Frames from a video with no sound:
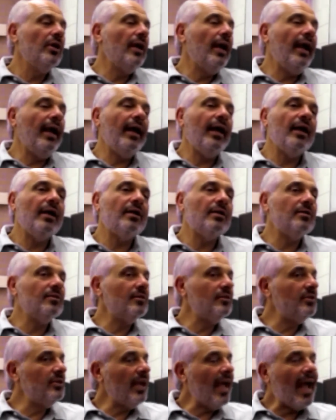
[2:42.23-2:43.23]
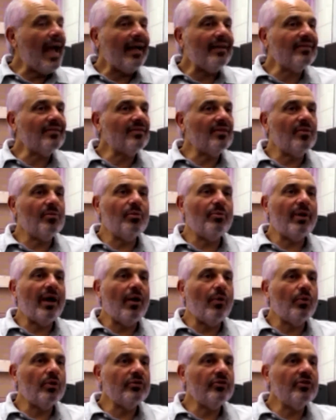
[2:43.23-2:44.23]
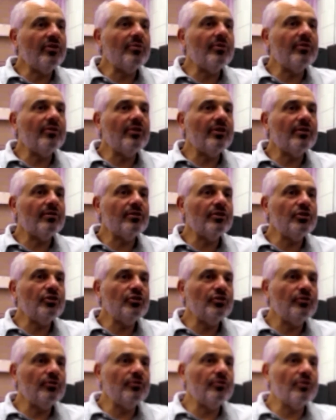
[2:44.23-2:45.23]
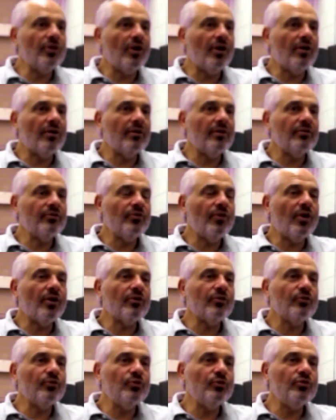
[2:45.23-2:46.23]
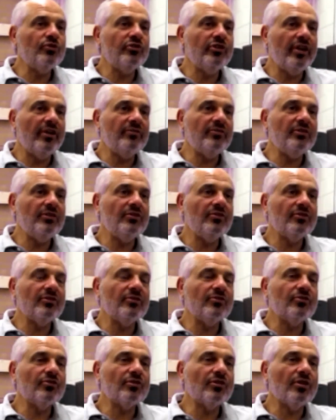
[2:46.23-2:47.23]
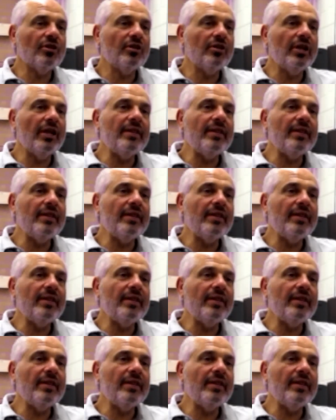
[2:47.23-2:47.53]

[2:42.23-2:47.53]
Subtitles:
and ask them about what some of their issues are as far as food safety is concerned.